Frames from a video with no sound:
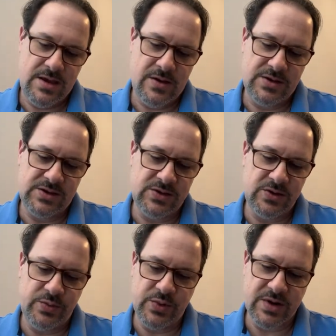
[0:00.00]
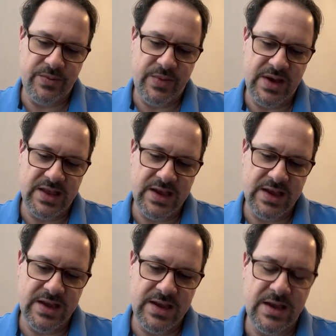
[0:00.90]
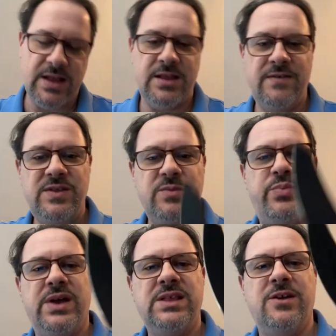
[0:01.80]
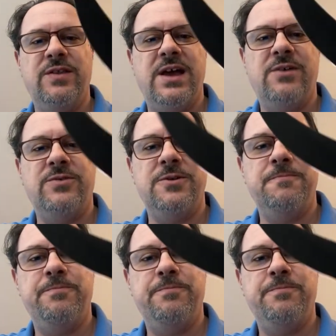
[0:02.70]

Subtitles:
Super compelling. I love the belly on that one.